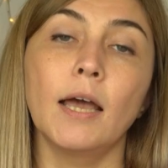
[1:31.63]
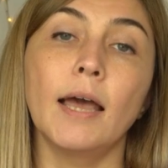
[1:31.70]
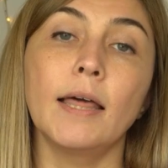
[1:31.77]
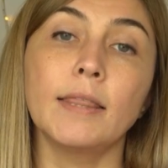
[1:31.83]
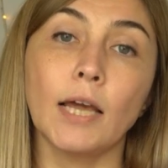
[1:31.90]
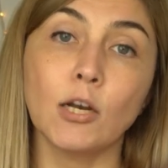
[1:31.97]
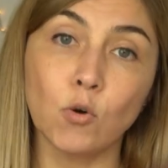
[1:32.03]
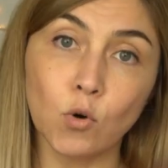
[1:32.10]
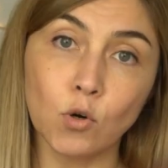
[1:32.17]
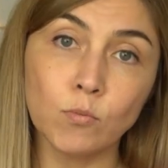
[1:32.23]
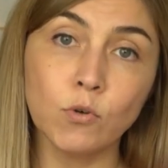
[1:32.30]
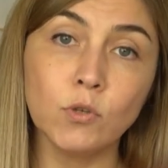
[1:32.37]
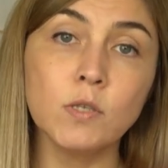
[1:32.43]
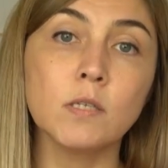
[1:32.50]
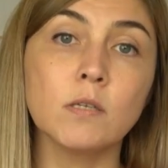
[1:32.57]
and that
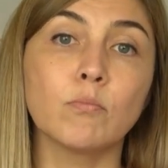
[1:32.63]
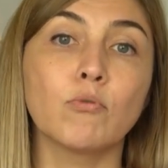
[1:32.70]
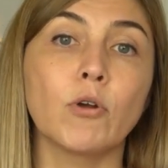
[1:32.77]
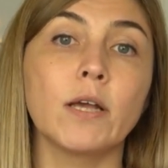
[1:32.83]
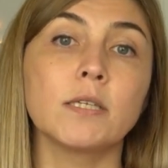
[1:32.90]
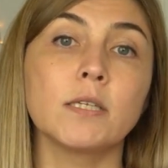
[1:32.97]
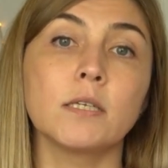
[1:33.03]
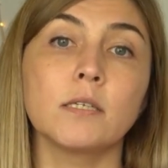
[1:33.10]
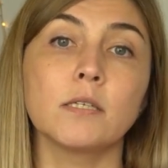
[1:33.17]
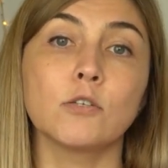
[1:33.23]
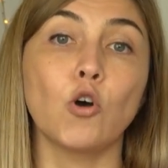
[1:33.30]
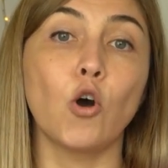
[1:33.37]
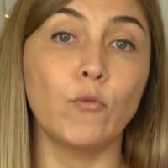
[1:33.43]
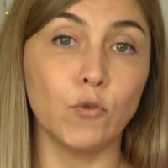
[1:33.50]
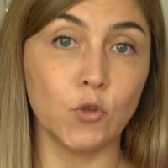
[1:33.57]
hormone suppresses
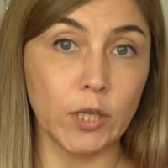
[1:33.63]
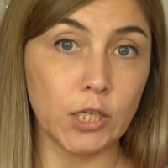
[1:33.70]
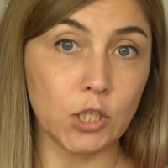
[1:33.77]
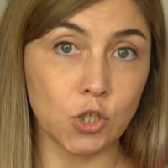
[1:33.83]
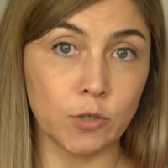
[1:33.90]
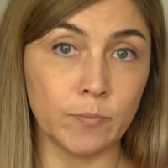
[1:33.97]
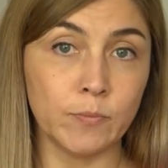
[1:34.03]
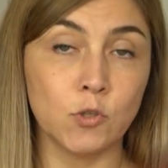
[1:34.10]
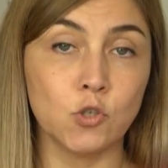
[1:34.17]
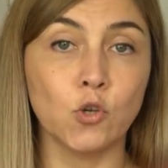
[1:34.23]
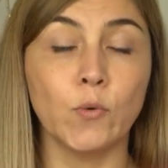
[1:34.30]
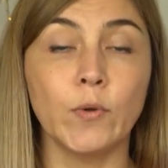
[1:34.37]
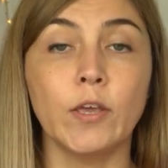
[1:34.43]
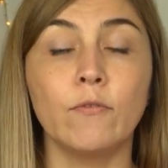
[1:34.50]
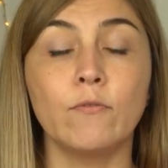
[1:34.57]
ovulation.
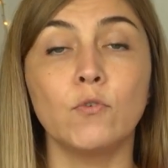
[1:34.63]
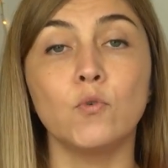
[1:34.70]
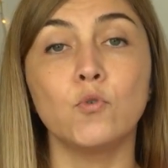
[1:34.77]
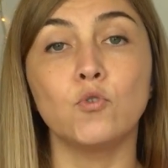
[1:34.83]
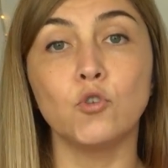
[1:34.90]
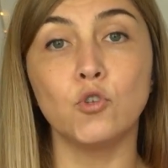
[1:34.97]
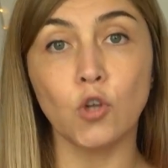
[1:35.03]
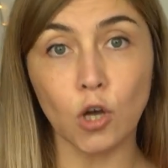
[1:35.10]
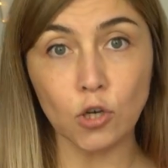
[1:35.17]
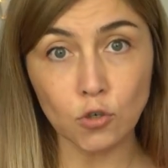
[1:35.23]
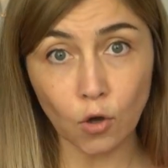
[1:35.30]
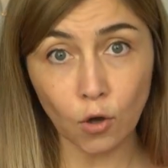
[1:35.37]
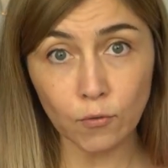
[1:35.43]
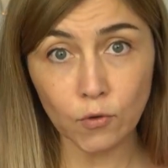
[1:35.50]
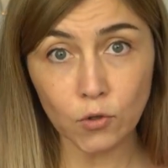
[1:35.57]
So if you do not
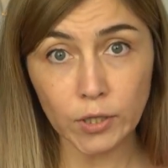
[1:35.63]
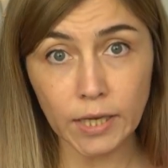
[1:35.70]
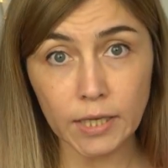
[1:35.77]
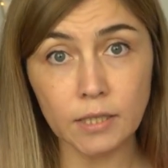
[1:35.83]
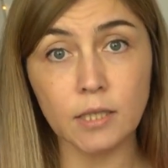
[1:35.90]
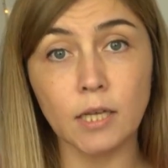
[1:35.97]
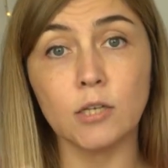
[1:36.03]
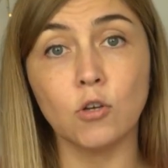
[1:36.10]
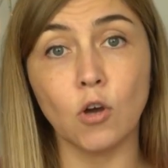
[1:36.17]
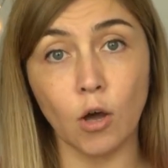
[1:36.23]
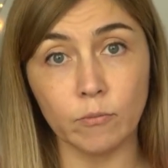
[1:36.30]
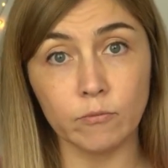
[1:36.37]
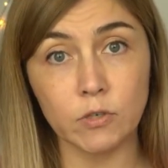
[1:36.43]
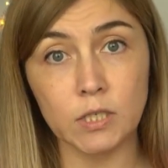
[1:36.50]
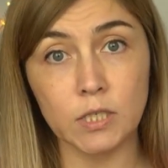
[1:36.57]
ovulate, then
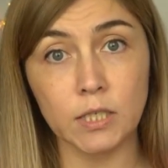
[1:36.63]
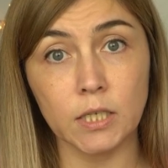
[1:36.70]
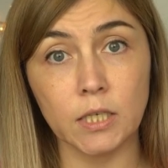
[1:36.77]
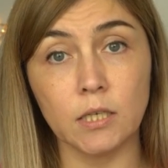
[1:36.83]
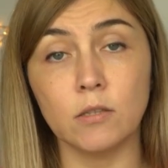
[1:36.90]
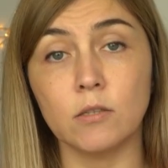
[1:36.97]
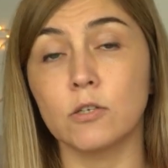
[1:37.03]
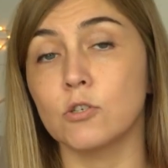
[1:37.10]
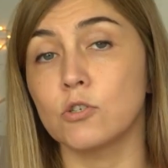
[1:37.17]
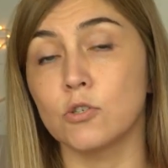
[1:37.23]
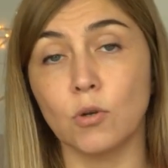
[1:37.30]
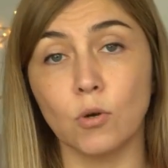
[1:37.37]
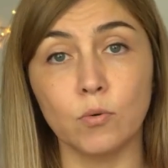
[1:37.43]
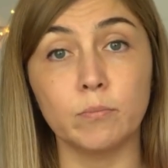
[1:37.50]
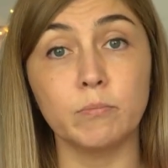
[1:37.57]
obviously there's
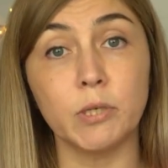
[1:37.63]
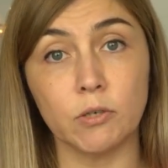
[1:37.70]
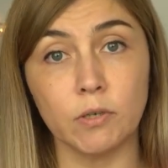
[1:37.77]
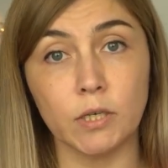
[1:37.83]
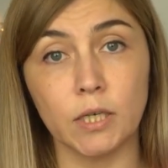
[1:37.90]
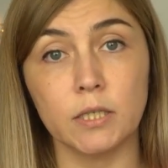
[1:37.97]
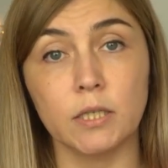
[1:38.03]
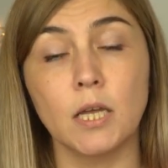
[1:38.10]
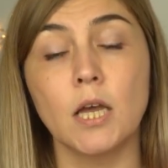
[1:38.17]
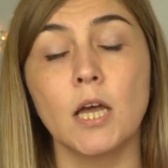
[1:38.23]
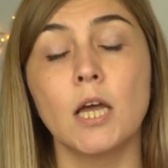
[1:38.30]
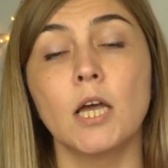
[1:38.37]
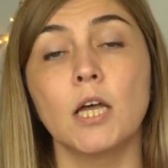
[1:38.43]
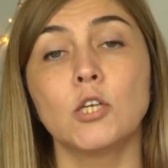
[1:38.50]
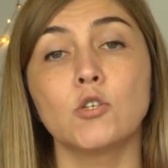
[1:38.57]
no period.
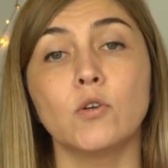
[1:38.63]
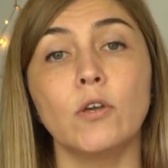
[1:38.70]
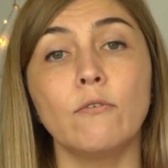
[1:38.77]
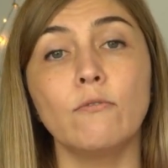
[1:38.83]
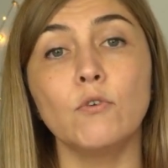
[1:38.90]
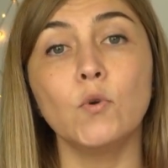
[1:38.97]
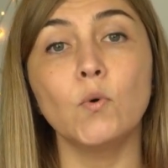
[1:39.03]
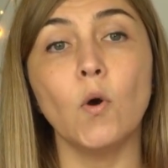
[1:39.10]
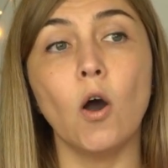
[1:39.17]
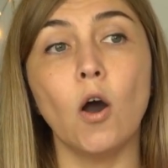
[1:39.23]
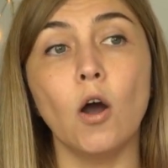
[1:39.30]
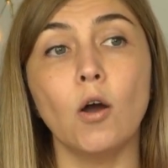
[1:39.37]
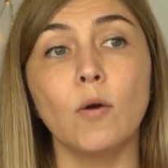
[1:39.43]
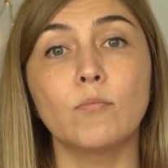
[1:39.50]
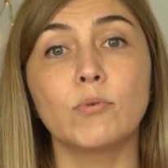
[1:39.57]
So if you
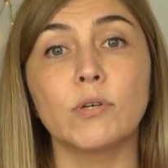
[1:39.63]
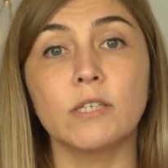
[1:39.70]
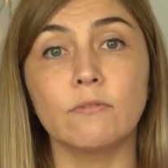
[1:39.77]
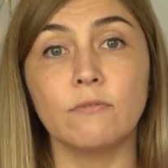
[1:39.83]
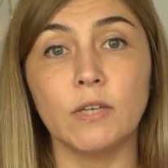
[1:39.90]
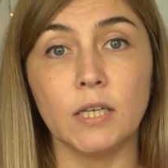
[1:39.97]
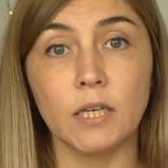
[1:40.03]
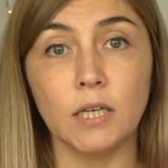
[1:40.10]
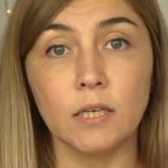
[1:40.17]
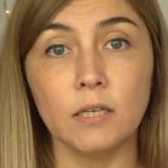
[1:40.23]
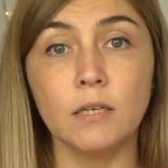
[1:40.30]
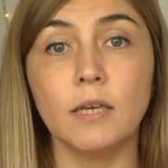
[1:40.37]
are breastfeeding,